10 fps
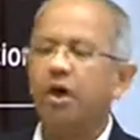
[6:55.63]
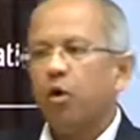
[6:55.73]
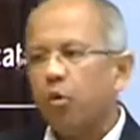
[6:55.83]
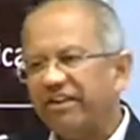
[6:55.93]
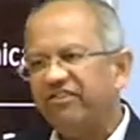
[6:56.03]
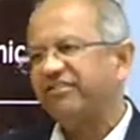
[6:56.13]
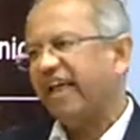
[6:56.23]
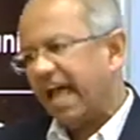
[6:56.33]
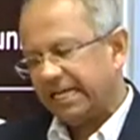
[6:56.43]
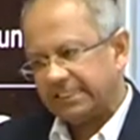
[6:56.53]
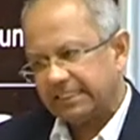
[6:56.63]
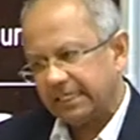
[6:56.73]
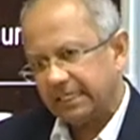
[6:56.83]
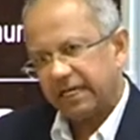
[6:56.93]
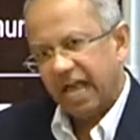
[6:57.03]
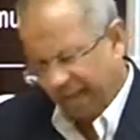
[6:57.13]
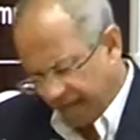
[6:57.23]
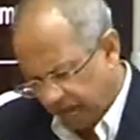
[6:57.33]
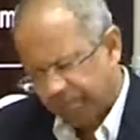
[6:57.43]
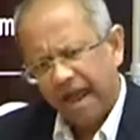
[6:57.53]
which says, and
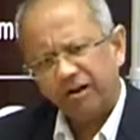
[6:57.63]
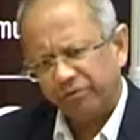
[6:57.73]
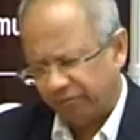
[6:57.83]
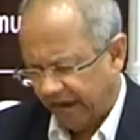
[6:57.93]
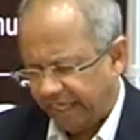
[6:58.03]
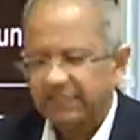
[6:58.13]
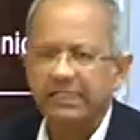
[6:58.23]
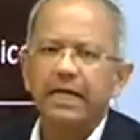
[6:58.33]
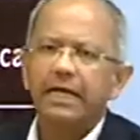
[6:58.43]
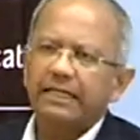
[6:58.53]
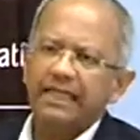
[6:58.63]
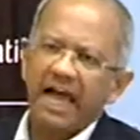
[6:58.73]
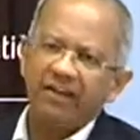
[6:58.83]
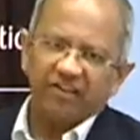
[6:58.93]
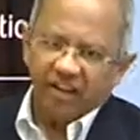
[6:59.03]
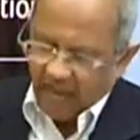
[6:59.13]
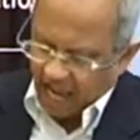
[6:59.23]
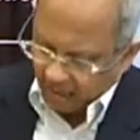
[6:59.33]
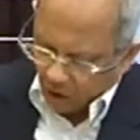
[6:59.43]
I'll paraphrase, that an